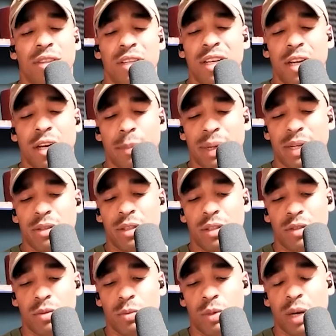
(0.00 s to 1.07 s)
thinking about
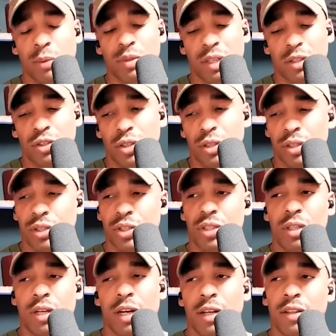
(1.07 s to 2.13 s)
this when I was at church
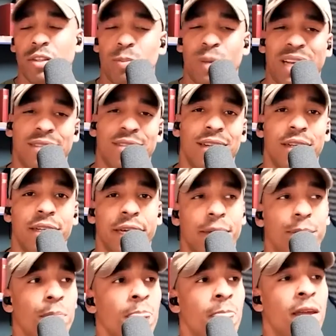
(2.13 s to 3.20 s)
this past Sunday,
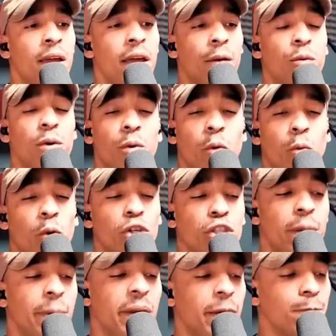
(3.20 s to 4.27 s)
and we were
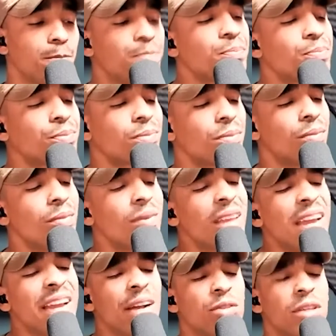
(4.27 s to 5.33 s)
worshiping.
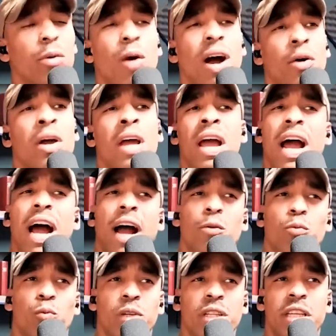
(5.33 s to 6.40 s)
And I was like, wow, I
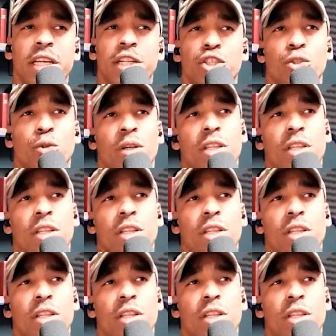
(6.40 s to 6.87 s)
really enjoy